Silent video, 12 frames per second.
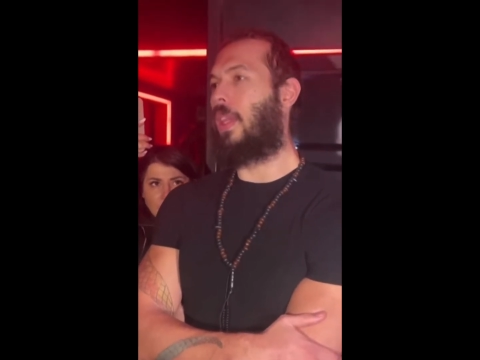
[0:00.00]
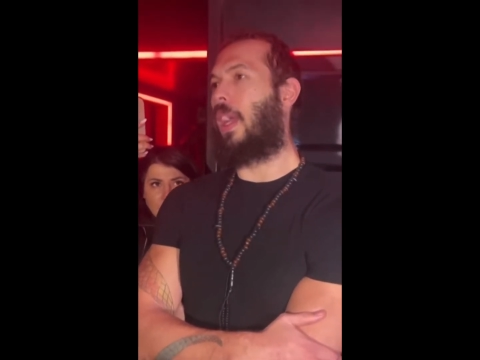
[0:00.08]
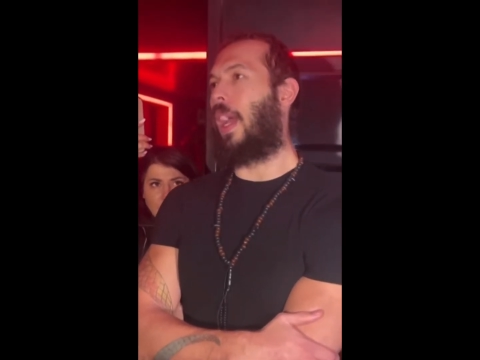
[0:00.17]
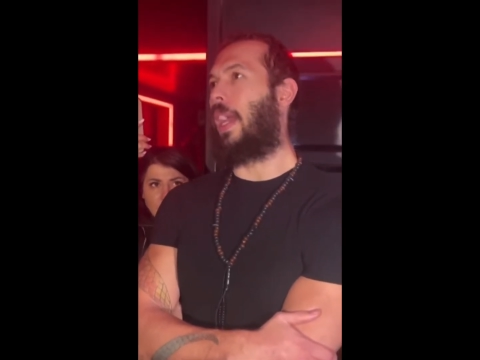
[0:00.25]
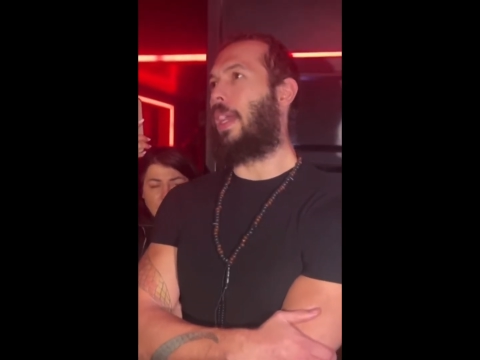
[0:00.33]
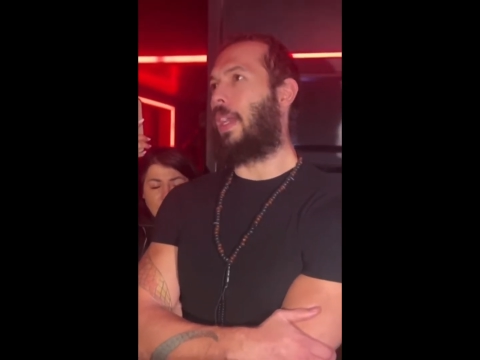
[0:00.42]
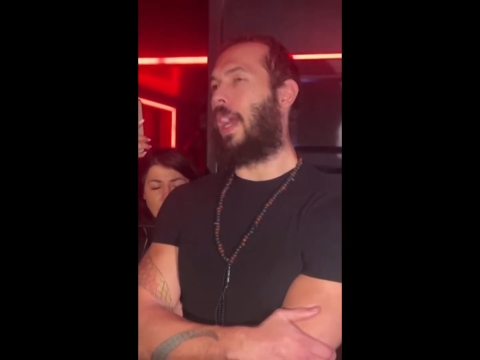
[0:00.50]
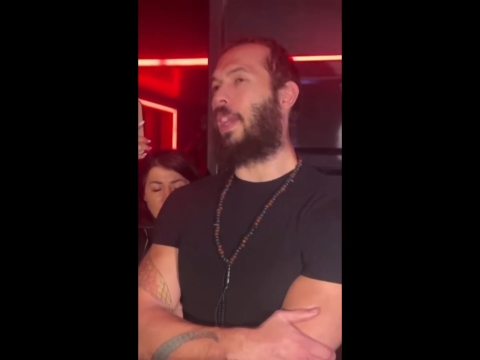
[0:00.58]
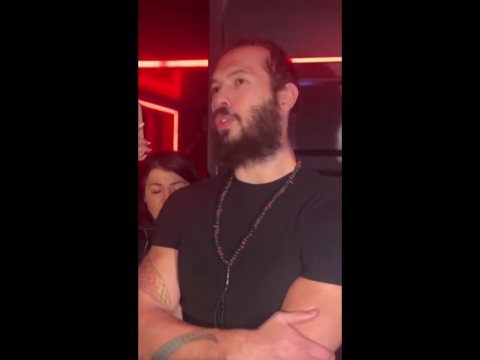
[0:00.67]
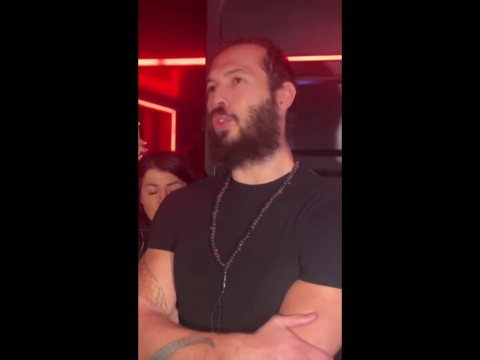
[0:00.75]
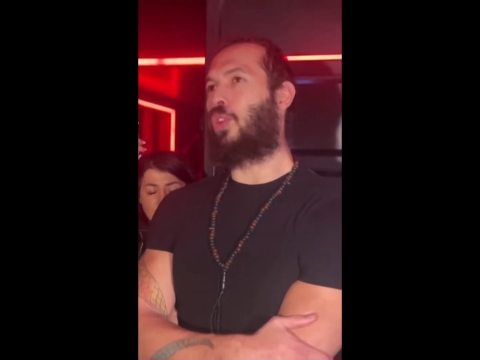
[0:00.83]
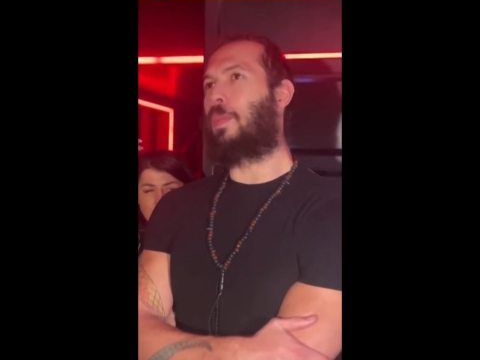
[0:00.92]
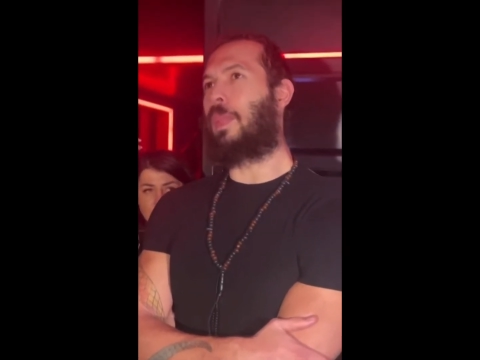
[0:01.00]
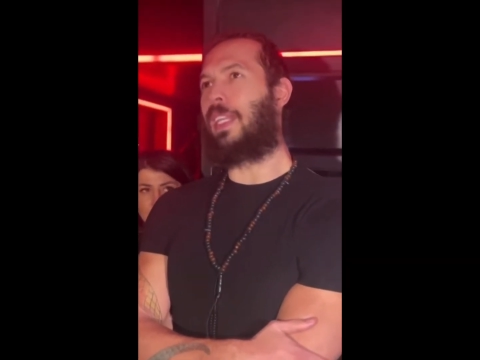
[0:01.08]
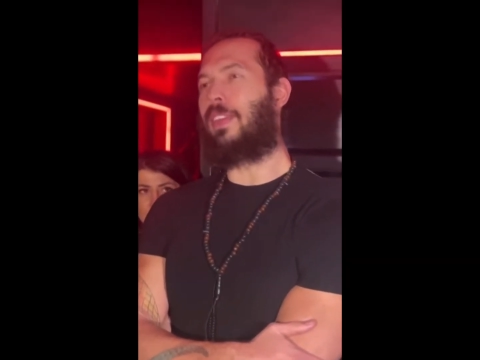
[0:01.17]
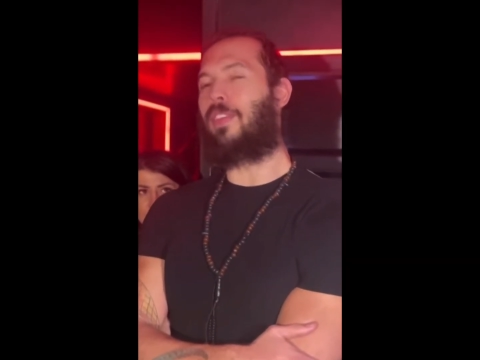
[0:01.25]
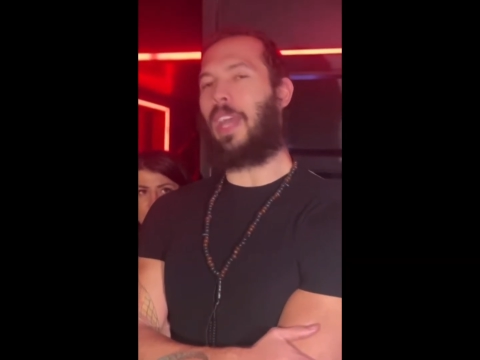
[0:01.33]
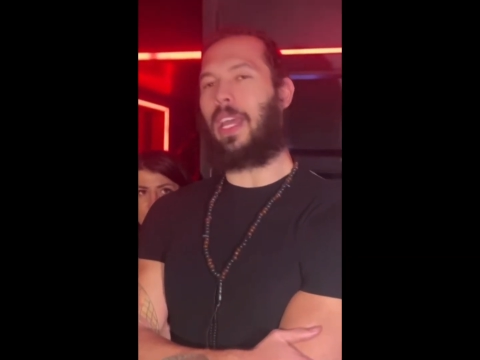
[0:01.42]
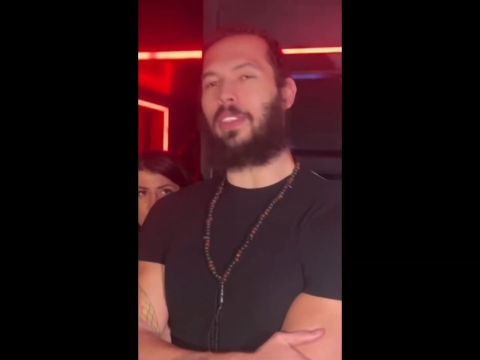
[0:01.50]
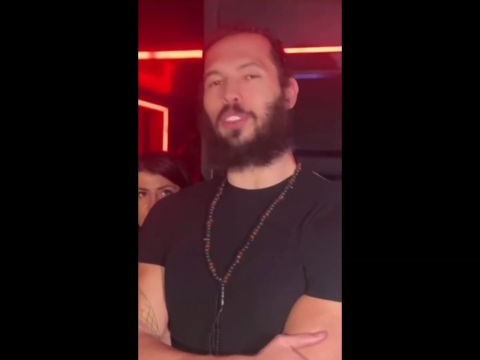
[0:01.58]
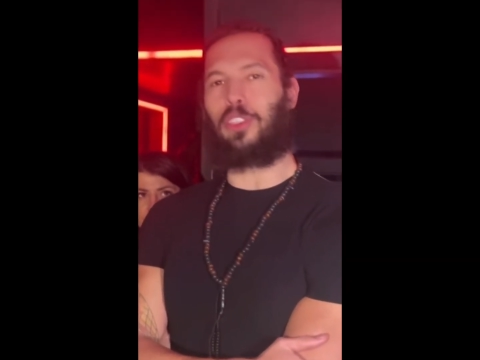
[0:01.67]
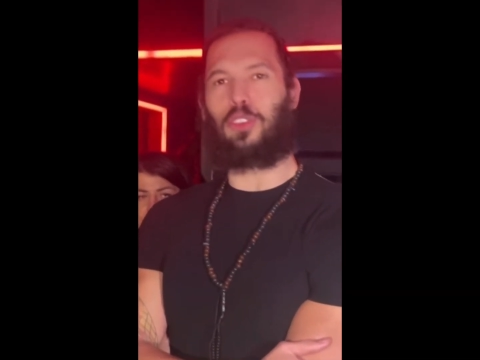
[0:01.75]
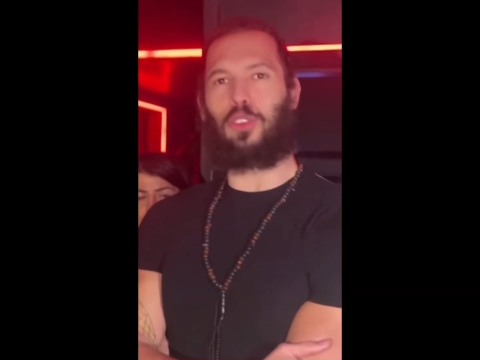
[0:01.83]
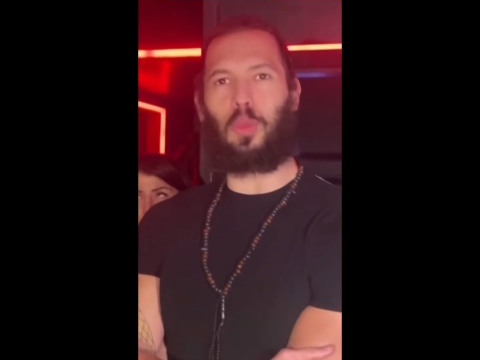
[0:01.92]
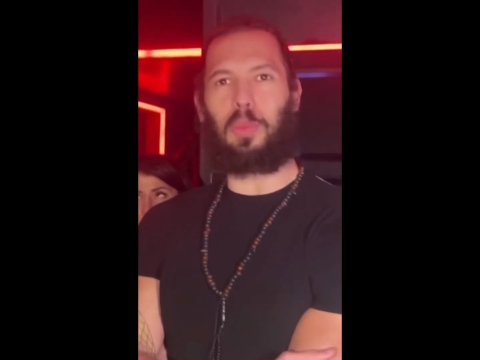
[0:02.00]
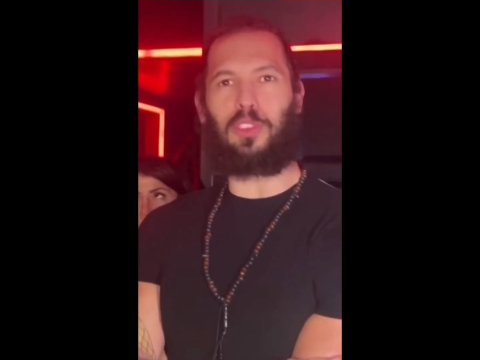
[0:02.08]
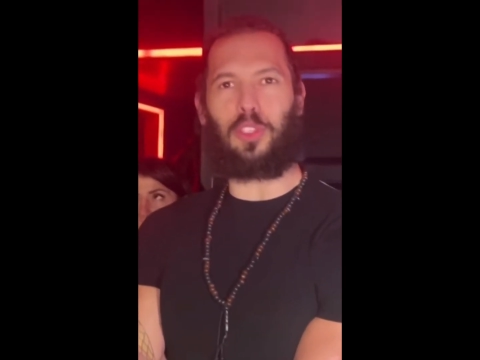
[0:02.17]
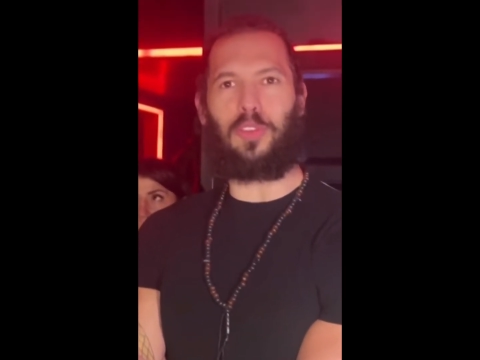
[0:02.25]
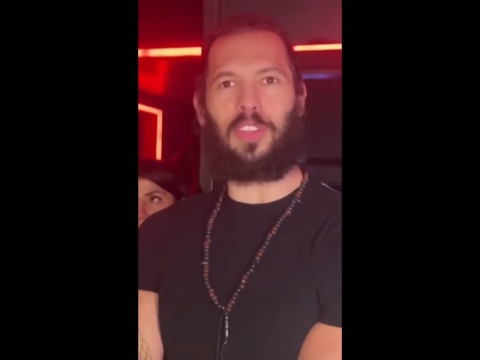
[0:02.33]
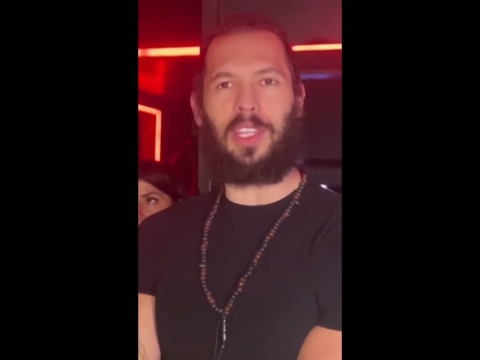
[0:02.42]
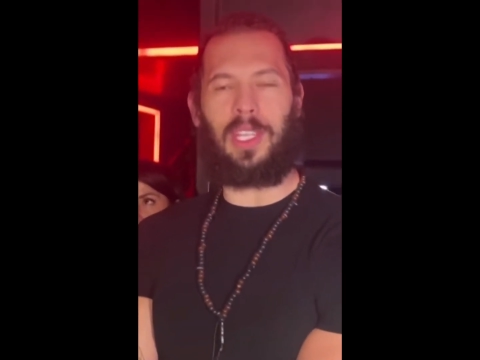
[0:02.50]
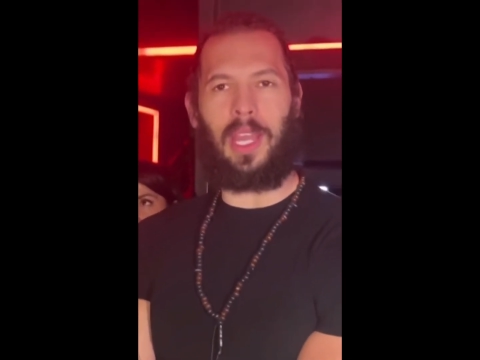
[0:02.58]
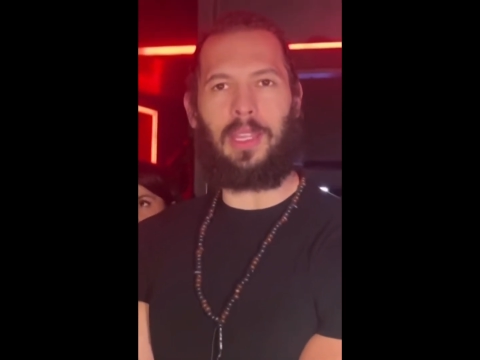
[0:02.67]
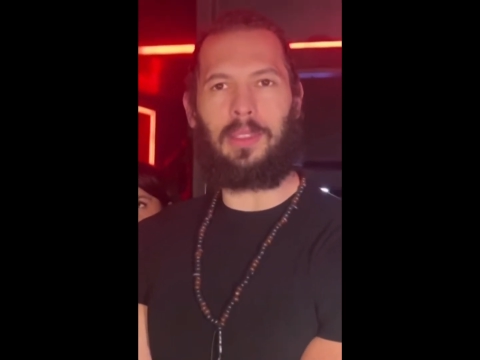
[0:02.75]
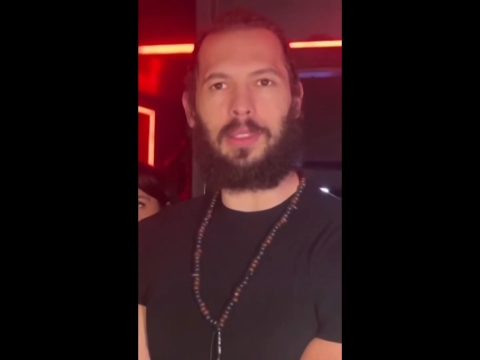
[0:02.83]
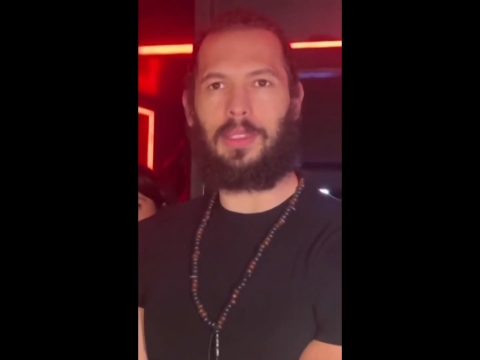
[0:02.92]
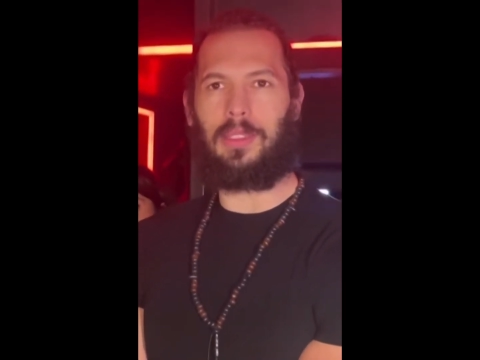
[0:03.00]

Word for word: I, I truly believe that justice will be served in the end.